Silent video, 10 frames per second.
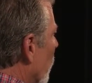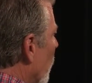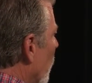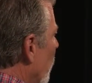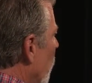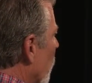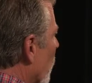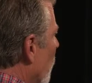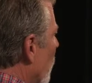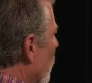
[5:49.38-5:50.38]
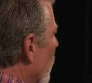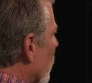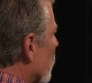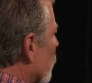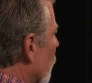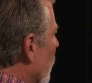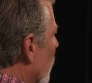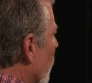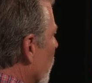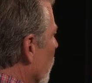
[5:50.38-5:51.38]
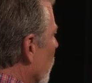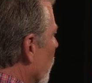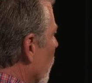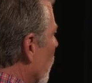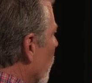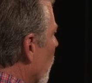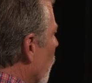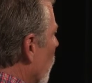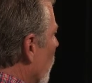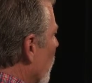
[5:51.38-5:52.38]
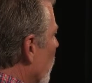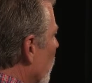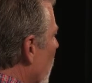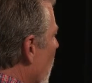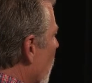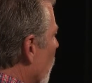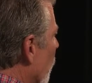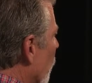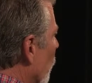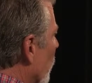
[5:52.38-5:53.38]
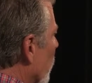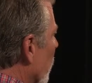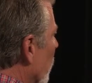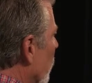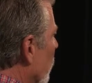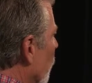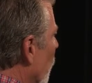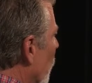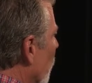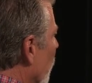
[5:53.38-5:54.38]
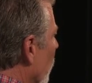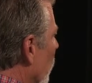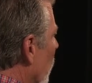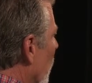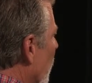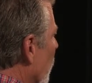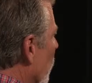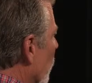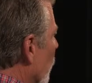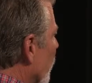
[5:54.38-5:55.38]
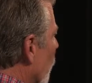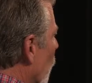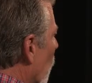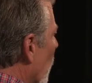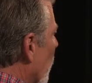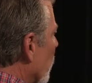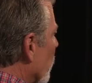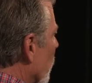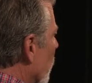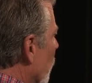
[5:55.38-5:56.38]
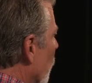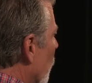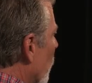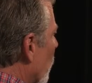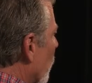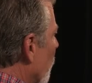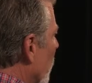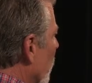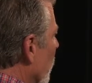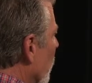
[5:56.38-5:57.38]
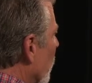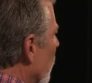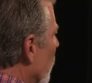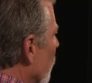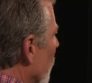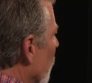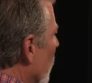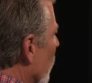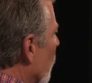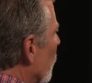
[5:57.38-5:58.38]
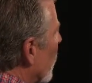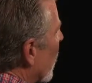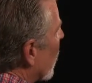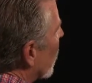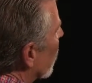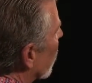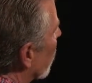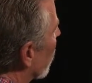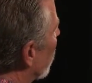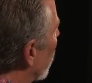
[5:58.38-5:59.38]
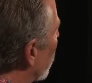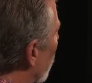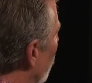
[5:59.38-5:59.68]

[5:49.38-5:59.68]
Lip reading: And then we'll come in next week and we'll hit that with more of the light, or with the white, where it would be maybe illuminating a little